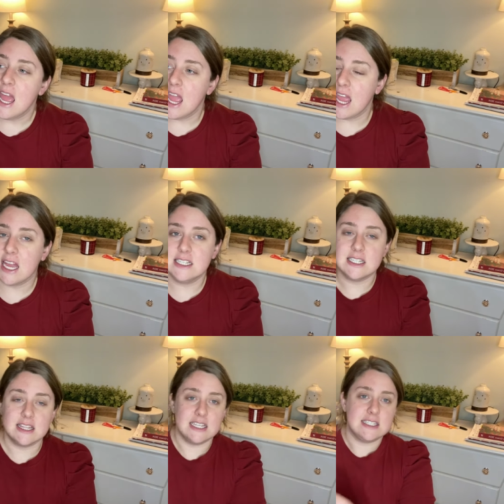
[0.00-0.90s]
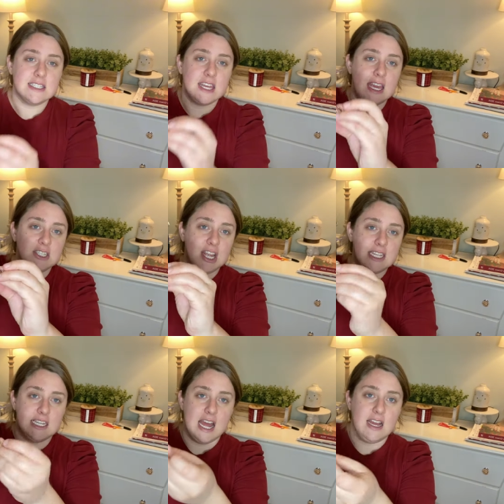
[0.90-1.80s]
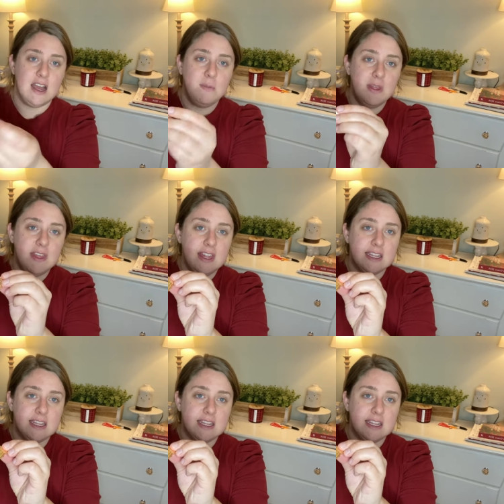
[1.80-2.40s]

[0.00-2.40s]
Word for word: and this keychain did not come with it.